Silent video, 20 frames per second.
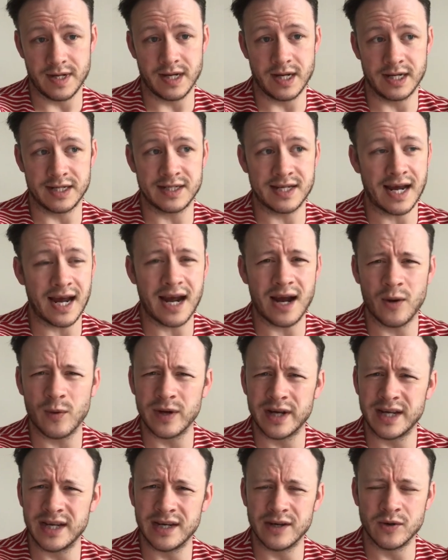
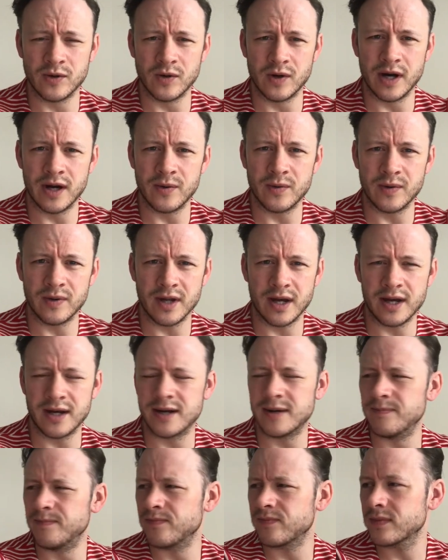Towie or
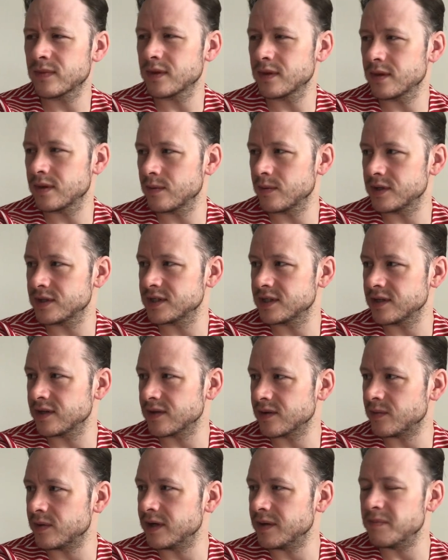what's the
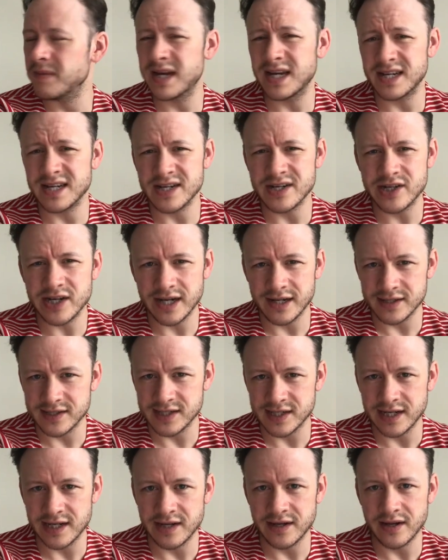other one, Made in
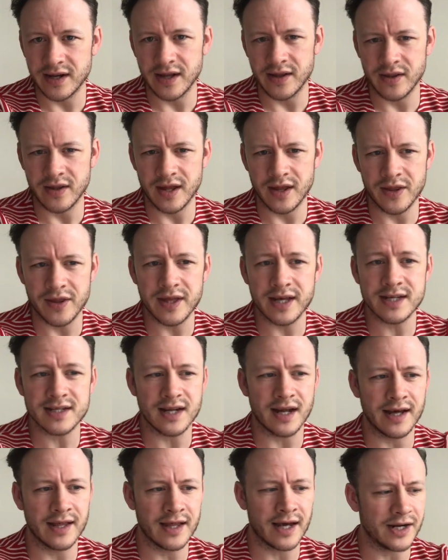Chelsea and things
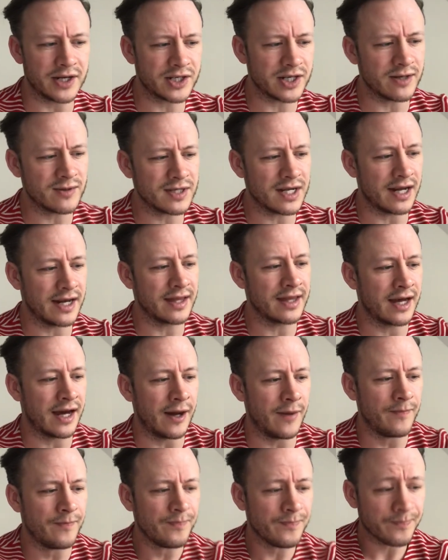like that, shows like
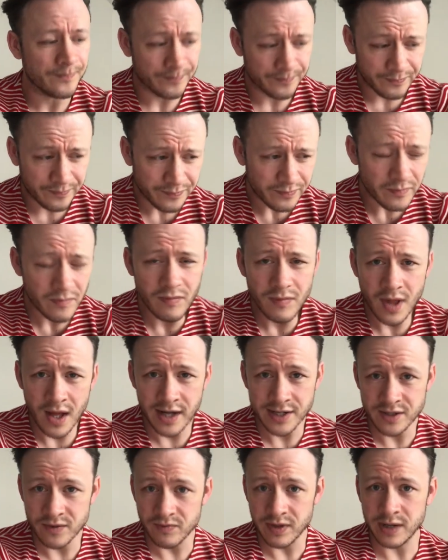that.
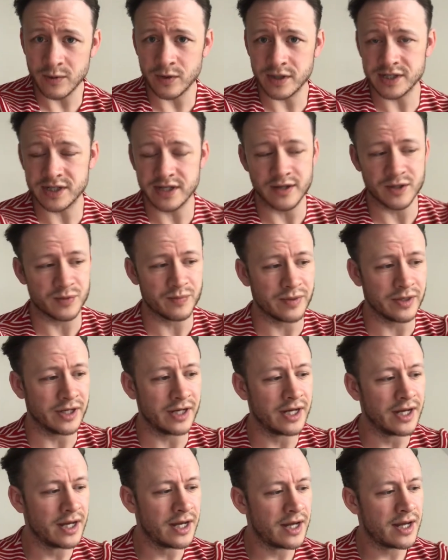I don't really watch those,
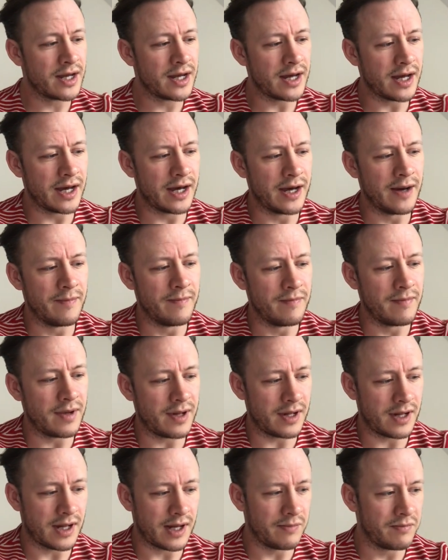but I'm
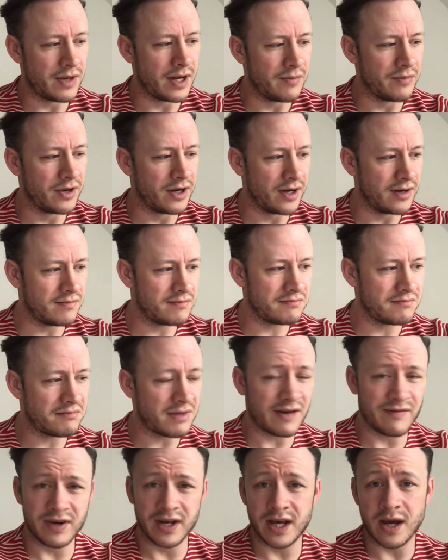not
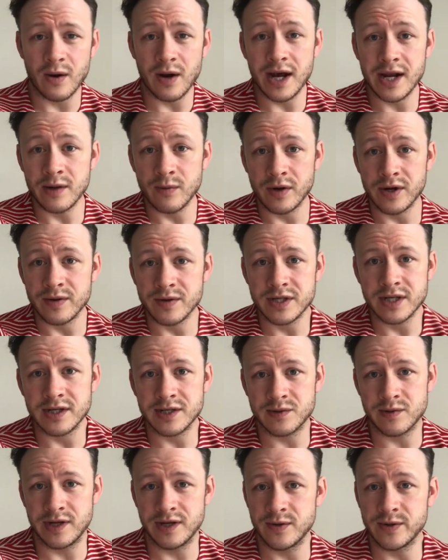having a go at anyone who
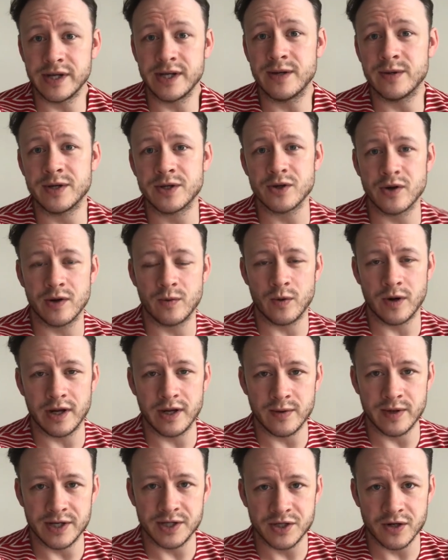does. You enjoy what
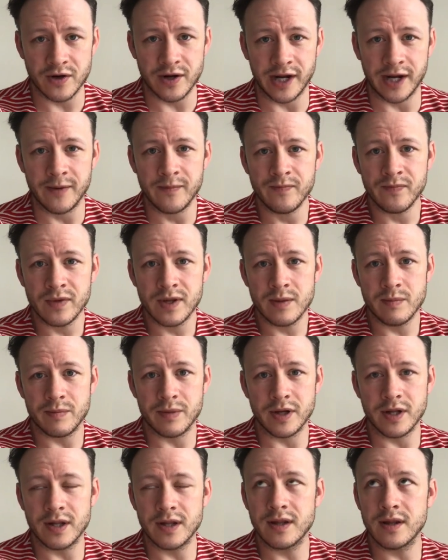you enjoy,
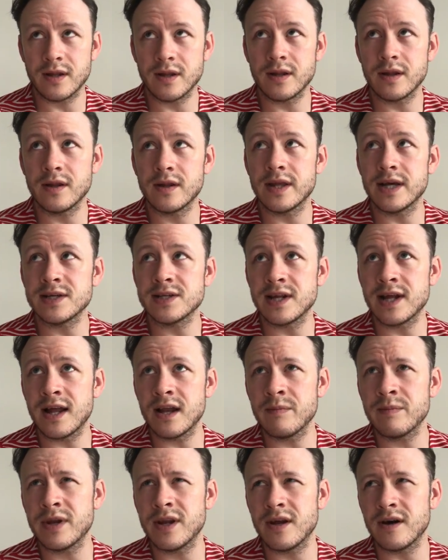but there's an
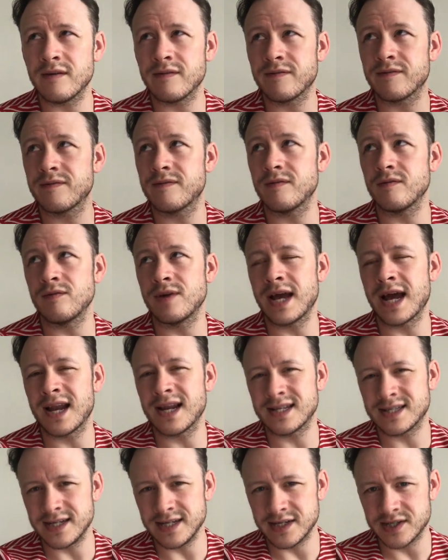element of
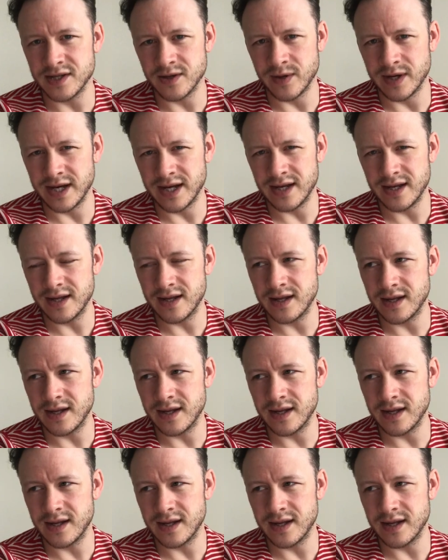reality to it